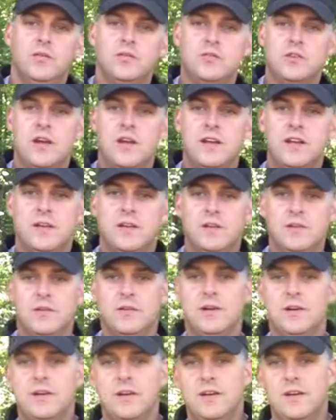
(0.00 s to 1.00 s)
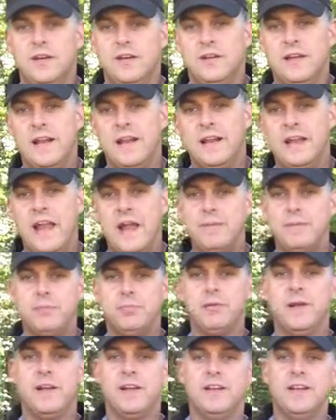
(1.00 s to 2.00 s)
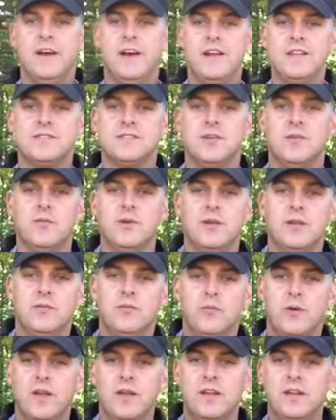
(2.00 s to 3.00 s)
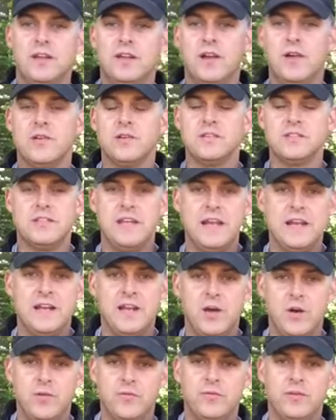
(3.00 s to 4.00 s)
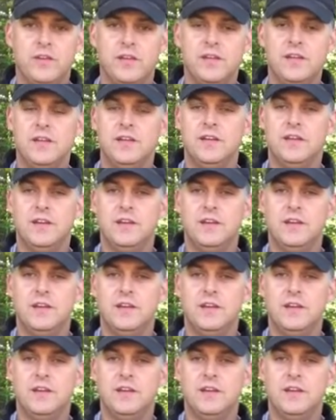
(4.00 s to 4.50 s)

trying to got a game to play tonight so we can win and go to state hopefully.